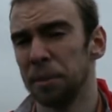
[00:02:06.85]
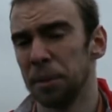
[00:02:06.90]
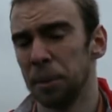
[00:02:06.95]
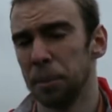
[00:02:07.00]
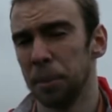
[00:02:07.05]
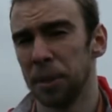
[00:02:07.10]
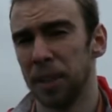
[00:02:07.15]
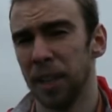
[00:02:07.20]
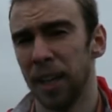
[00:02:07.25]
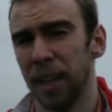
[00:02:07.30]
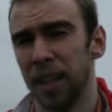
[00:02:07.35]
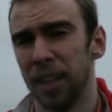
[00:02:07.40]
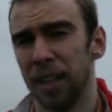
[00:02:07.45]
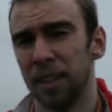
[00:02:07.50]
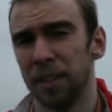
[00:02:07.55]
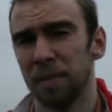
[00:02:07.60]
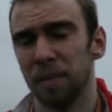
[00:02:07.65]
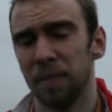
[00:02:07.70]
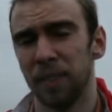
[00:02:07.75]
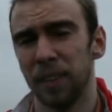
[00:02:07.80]

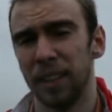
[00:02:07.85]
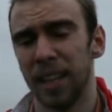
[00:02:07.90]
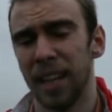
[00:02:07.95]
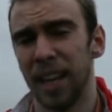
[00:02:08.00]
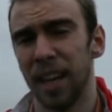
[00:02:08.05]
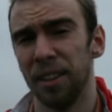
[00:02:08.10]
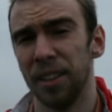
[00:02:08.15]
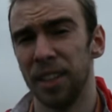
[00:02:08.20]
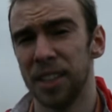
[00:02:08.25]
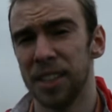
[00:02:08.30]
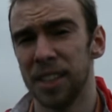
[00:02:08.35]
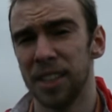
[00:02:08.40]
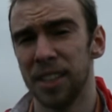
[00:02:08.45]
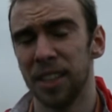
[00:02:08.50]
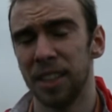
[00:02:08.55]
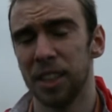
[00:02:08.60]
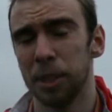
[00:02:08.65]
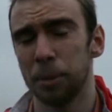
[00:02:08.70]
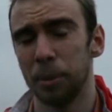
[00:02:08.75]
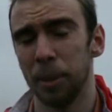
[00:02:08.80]
Now, this is
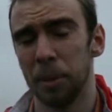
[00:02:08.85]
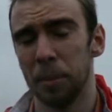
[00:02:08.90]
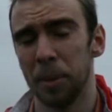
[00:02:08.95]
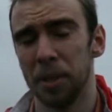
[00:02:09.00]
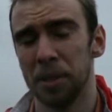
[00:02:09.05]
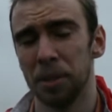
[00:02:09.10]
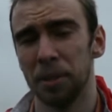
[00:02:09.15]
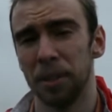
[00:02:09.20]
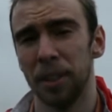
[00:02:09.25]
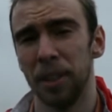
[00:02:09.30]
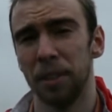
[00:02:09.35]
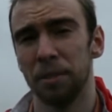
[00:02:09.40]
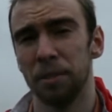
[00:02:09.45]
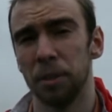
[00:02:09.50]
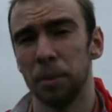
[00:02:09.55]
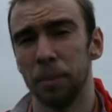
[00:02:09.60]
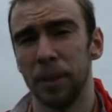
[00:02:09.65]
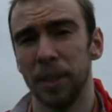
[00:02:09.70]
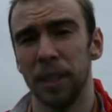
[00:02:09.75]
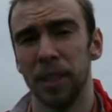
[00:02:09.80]
an experimental thing
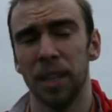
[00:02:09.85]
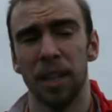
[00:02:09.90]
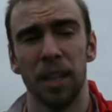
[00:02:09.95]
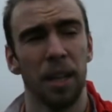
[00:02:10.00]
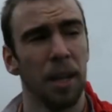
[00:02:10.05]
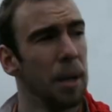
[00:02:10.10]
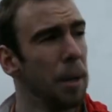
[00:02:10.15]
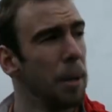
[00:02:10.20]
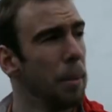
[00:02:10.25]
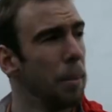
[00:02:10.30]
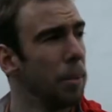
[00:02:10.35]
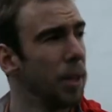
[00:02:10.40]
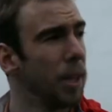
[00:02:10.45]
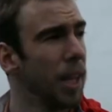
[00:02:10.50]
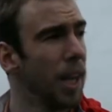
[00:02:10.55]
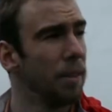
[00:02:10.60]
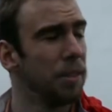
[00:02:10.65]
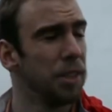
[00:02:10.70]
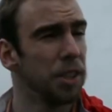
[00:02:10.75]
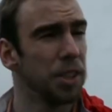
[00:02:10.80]
for me,
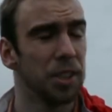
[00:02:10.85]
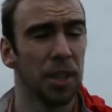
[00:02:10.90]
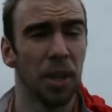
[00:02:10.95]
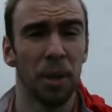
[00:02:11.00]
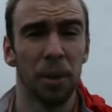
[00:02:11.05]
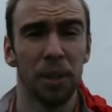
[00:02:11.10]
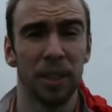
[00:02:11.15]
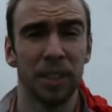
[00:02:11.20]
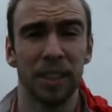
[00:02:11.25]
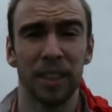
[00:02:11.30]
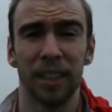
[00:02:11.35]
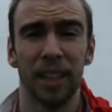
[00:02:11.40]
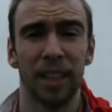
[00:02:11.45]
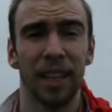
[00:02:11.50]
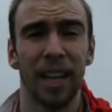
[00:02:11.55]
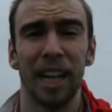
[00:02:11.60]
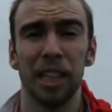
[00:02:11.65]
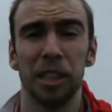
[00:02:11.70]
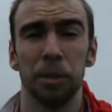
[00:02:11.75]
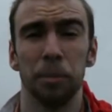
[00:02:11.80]
but I've just noticed in the
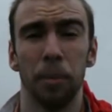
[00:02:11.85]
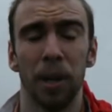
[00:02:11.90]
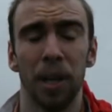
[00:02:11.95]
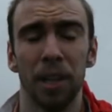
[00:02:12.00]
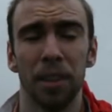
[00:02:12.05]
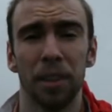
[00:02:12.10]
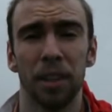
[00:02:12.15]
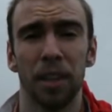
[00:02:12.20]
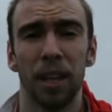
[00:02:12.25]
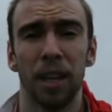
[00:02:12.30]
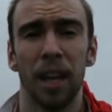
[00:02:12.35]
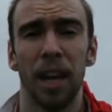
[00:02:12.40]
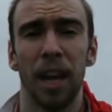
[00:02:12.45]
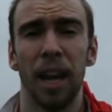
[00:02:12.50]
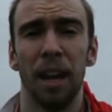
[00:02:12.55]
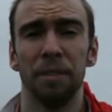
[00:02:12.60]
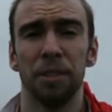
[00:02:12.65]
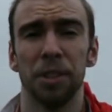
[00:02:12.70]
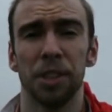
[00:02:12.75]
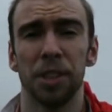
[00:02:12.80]
last month,
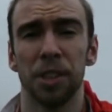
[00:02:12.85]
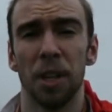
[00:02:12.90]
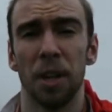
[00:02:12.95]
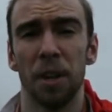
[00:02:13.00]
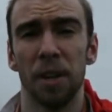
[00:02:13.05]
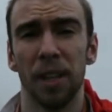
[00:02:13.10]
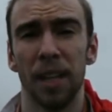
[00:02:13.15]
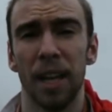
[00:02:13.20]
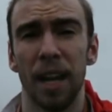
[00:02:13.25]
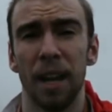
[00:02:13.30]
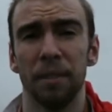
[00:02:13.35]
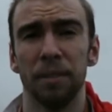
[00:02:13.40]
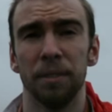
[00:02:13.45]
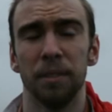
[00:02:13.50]
after starting